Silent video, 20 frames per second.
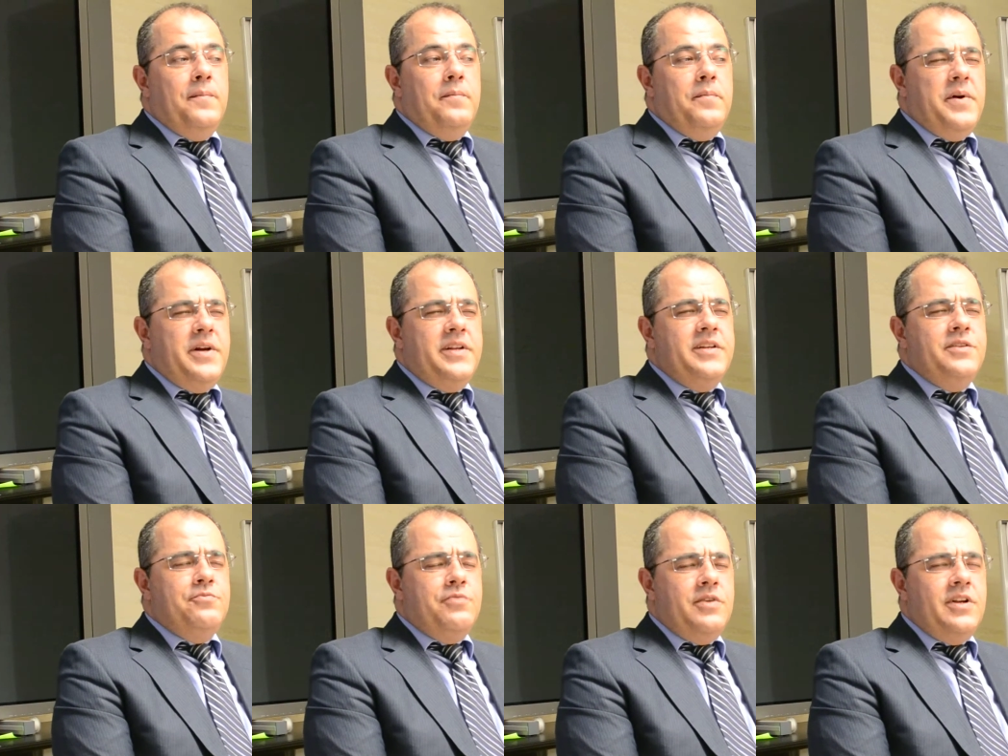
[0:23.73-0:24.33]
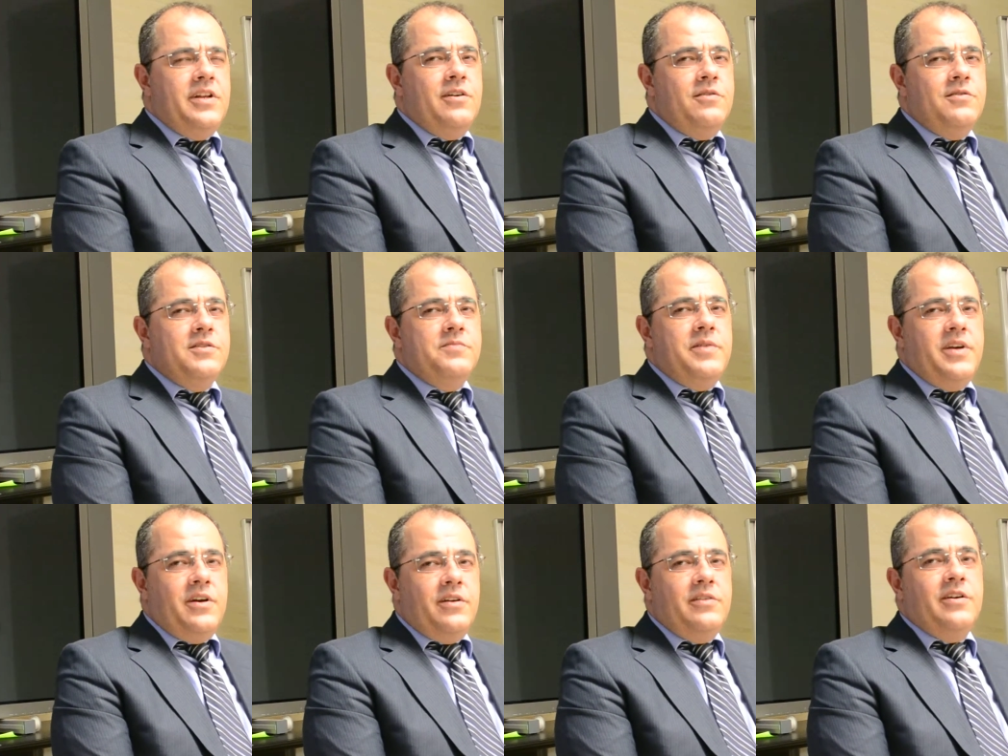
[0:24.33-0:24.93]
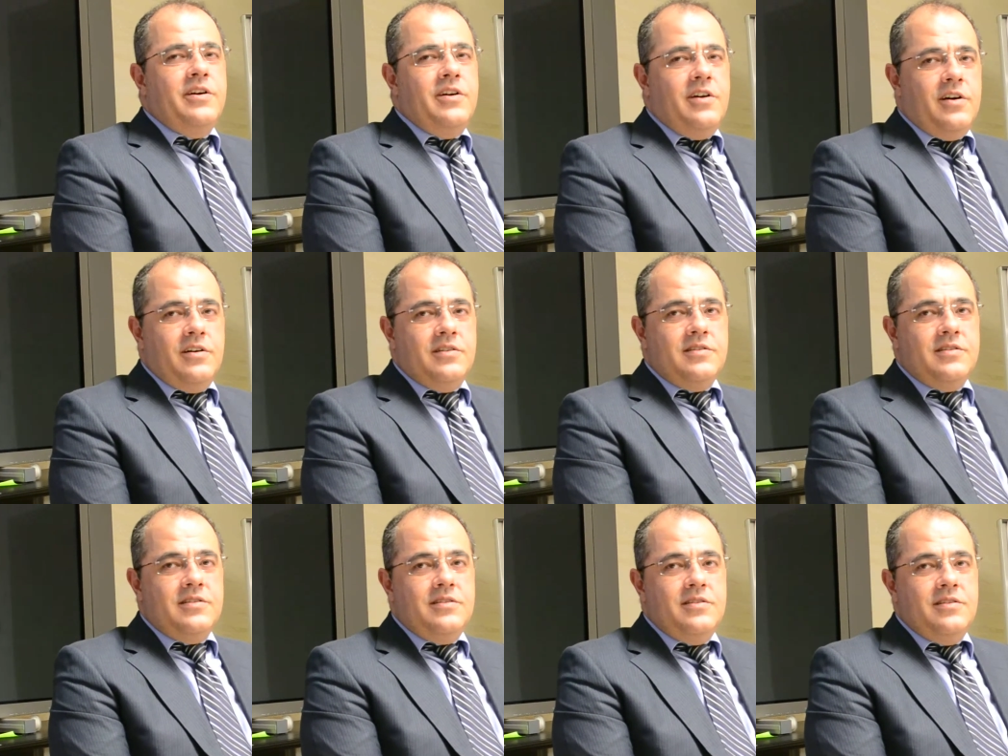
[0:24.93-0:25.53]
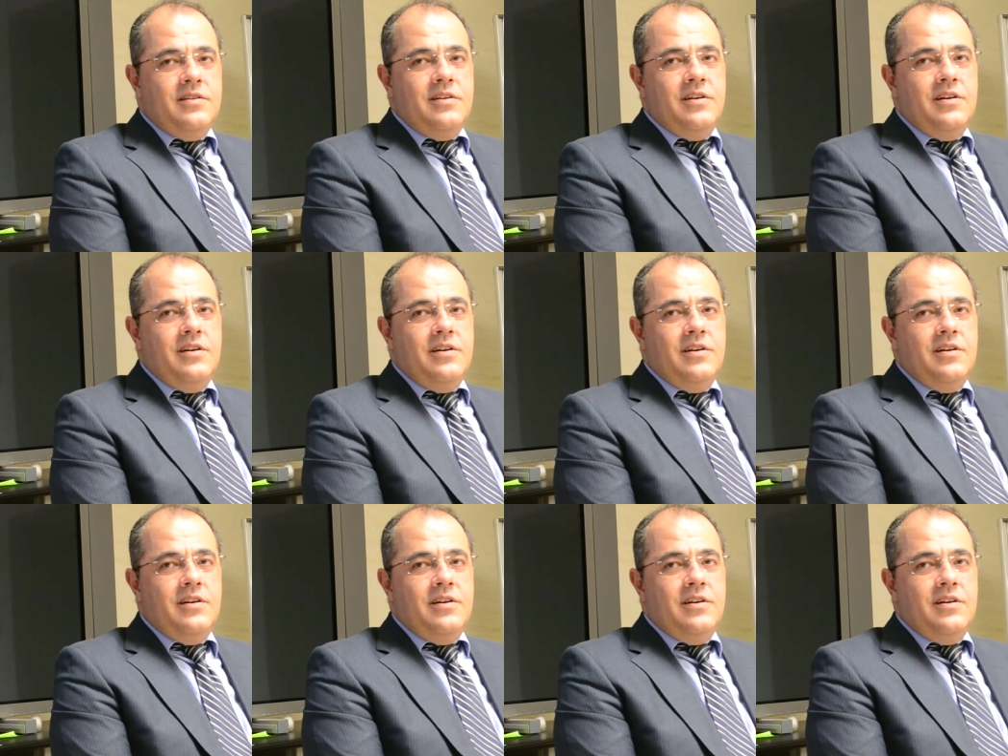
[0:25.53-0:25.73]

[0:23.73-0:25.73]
but it really goes beyond the cost.